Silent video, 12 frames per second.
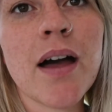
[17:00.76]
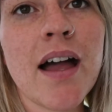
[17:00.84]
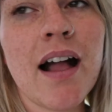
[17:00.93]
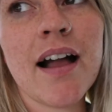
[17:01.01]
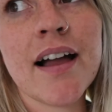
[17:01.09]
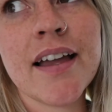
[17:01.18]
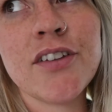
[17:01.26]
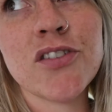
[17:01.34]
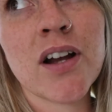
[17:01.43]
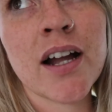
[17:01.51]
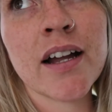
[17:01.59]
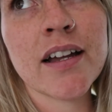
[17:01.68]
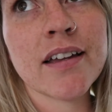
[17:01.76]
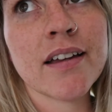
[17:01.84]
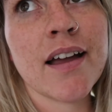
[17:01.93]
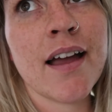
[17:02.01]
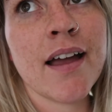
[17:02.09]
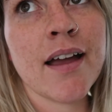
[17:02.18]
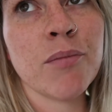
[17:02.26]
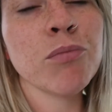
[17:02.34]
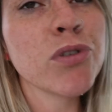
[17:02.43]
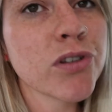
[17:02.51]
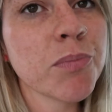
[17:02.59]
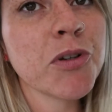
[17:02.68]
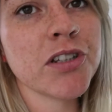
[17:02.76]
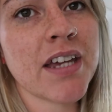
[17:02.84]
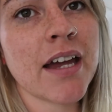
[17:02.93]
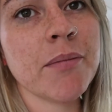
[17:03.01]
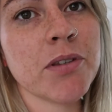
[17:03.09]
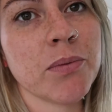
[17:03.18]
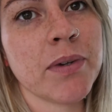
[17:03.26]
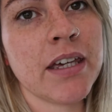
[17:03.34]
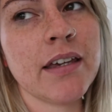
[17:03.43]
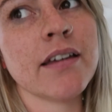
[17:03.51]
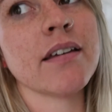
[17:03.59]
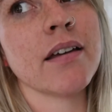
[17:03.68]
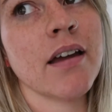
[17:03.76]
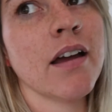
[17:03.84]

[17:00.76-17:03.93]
where I drank multiple times a week,